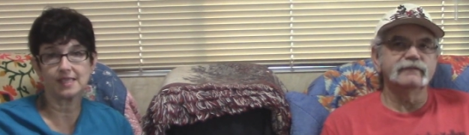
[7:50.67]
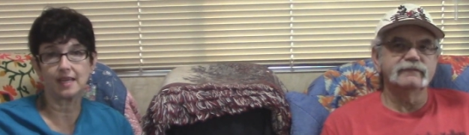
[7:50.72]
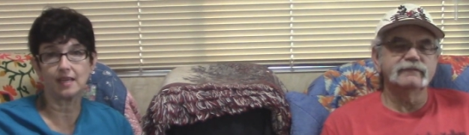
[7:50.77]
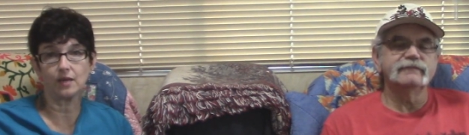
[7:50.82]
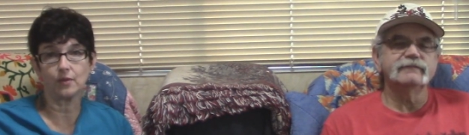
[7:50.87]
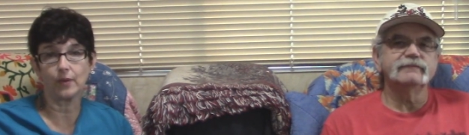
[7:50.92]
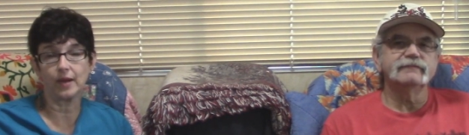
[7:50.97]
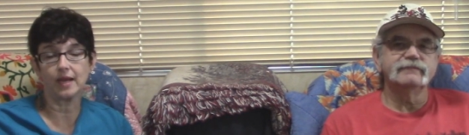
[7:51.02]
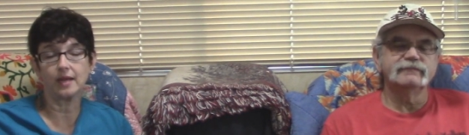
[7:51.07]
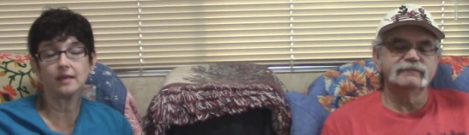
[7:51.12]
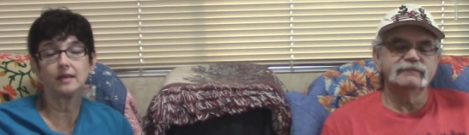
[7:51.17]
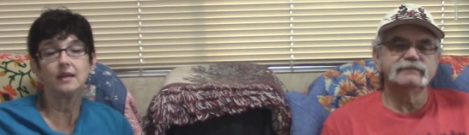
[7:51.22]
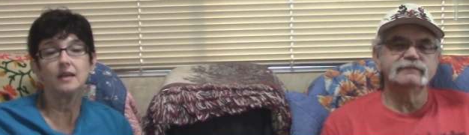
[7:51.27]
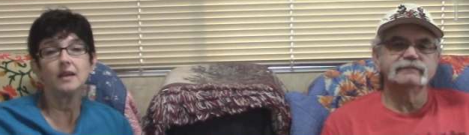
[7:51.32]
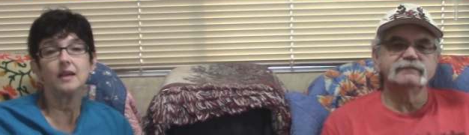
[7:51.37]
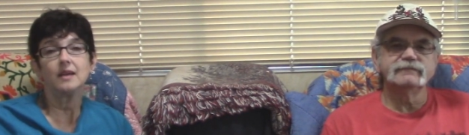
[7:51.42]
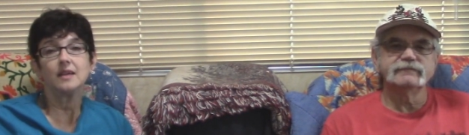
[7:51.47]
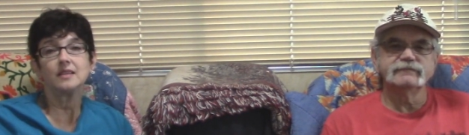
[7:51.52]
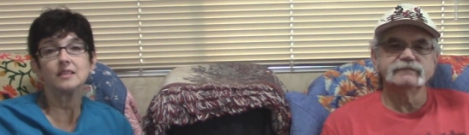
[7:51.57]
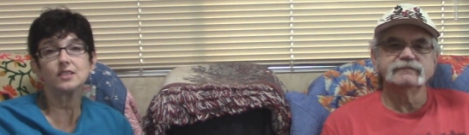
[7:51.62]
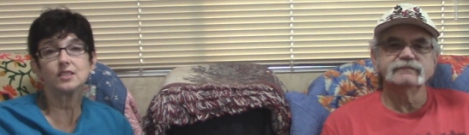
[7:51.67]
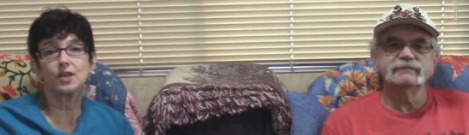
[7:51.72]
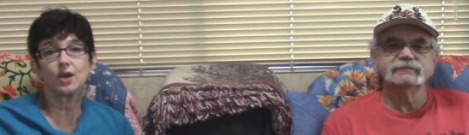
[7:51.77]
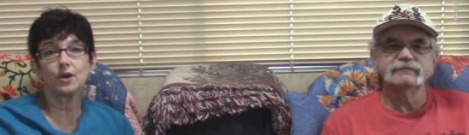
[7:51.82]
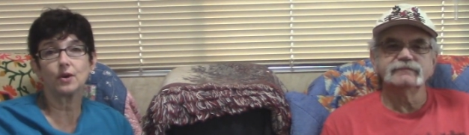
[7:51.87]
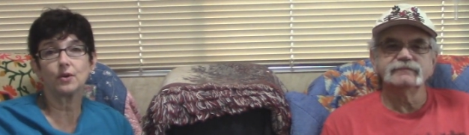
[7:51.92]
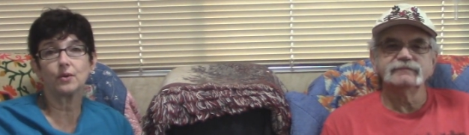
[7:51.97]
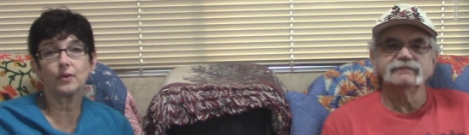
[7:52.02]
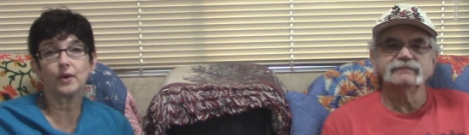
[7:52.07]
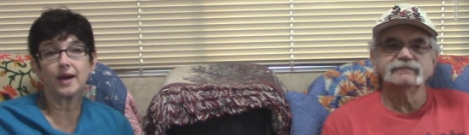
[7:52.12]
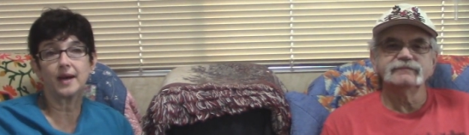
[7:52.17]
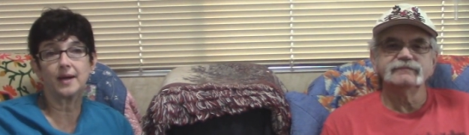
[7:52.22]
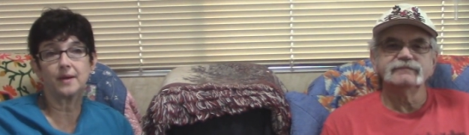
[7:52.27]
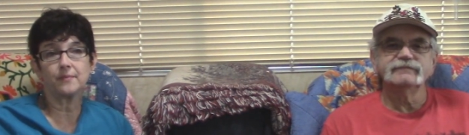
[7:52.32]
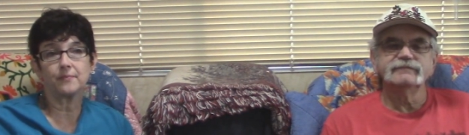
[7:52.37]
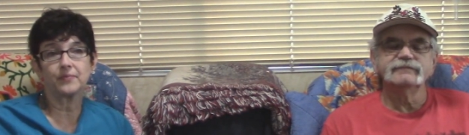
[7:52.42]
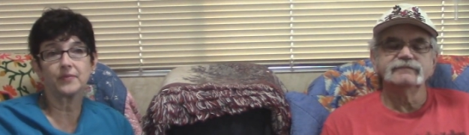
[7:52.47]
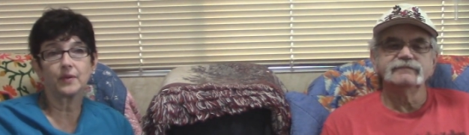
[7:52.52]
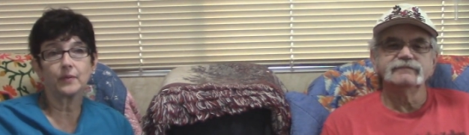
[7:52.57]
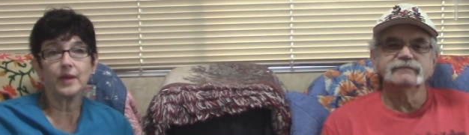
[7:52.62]
Speaker 1: yeah. anyway. So
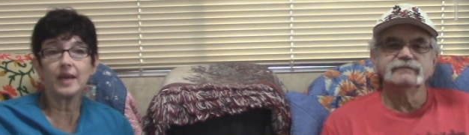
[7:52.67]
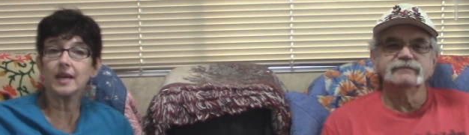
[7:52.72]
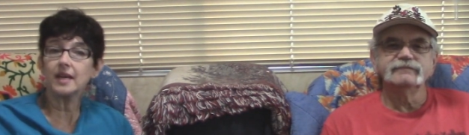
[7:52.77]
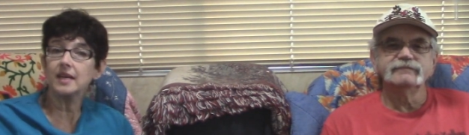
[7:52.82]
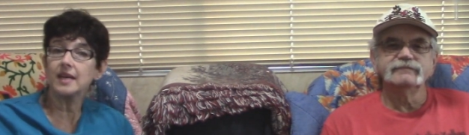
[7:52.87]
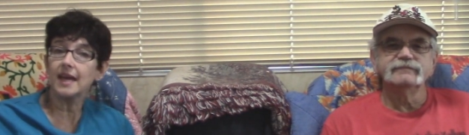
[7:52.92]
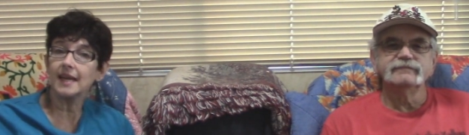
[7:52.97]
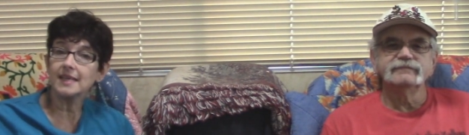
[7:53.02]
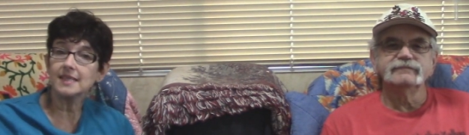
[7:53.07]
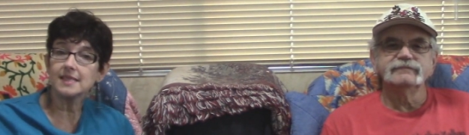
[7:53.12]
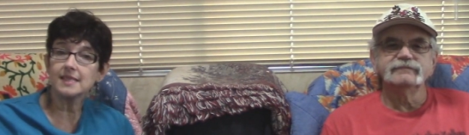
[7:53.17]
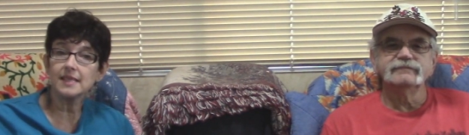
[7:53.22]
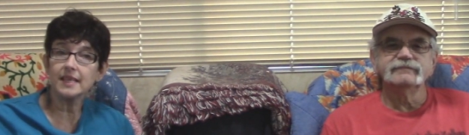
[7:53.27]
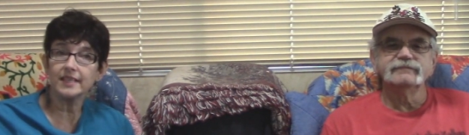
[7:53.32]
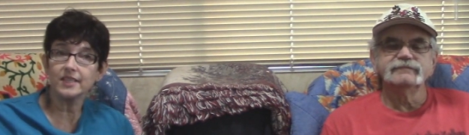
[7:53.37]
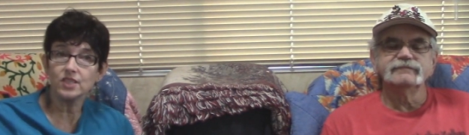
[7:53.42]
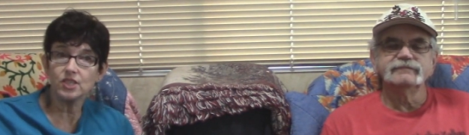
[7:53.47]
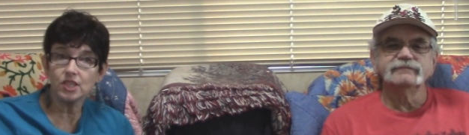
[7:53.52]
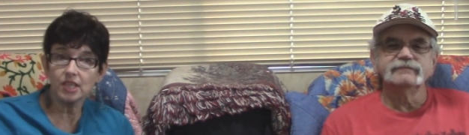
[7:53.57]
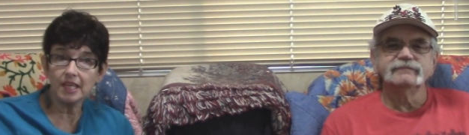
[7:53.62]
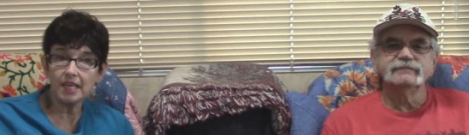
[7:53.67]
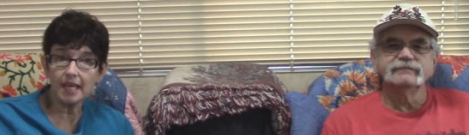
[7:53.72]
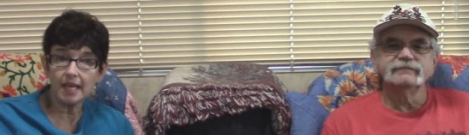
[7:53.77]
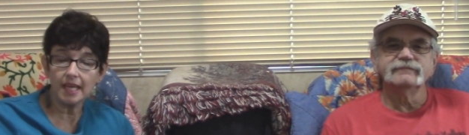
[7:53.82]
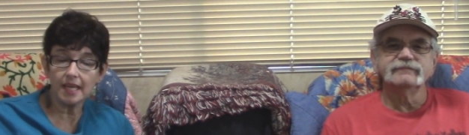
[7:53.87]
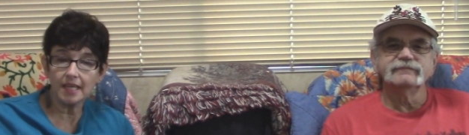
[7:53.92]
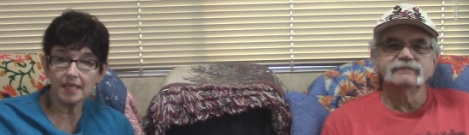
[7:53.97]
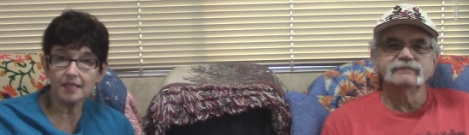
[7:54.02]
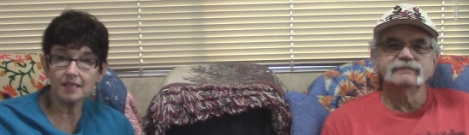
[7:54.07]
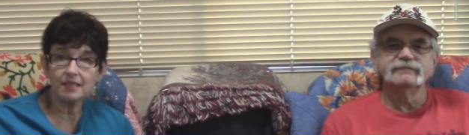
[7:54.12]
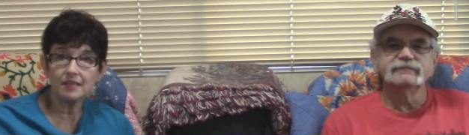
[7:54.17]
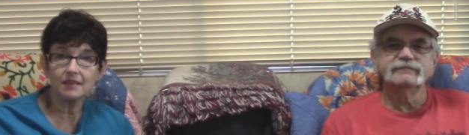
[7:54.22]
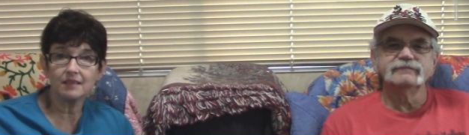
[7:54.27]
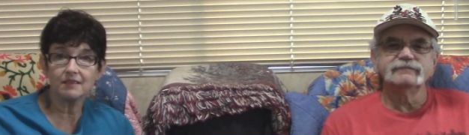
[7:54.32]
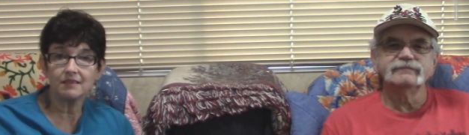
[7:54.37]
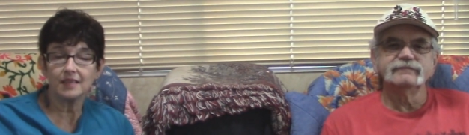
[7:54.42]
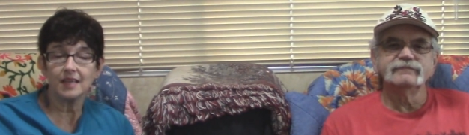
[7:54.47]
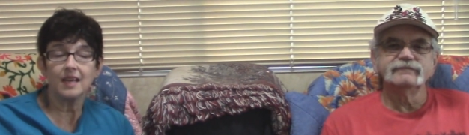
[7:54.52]
um, we had a nice lunch again,